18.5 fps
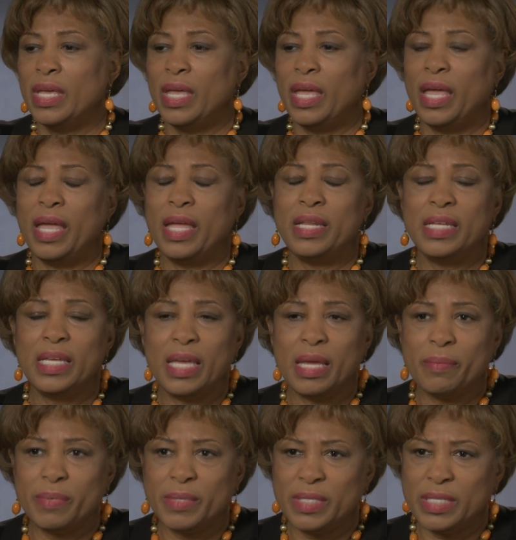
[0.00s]

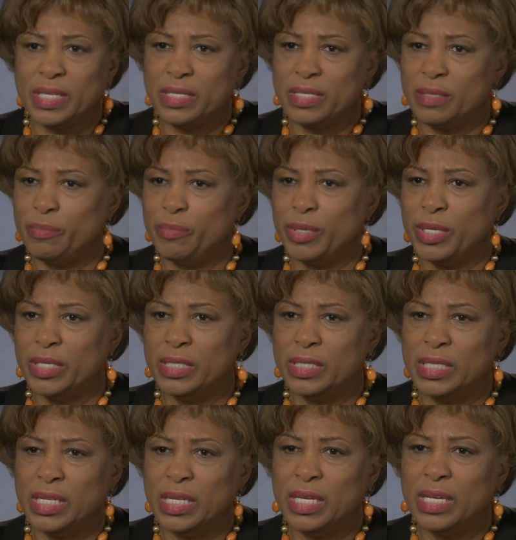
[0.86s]
handicap
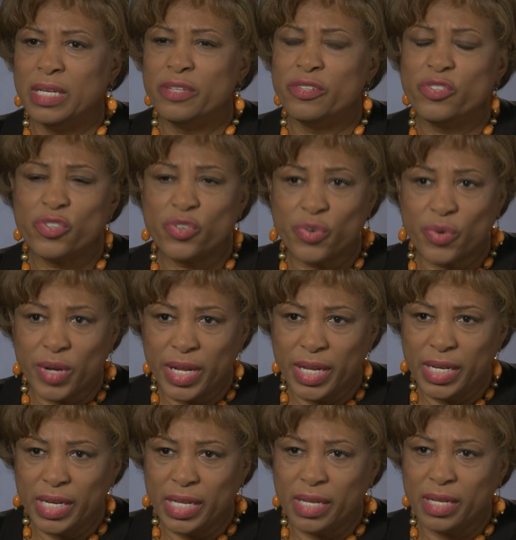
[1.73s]
accessibility,
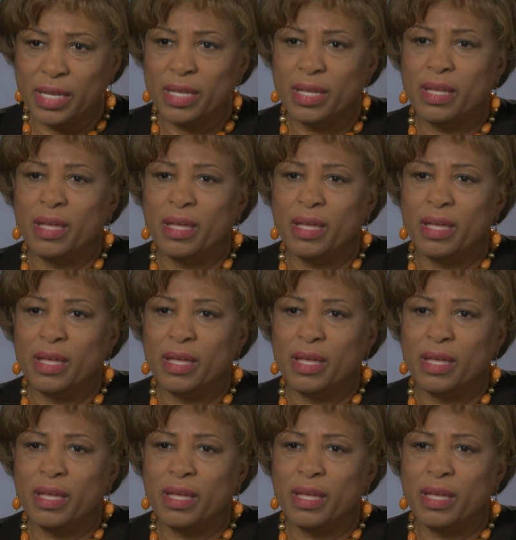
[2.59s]
training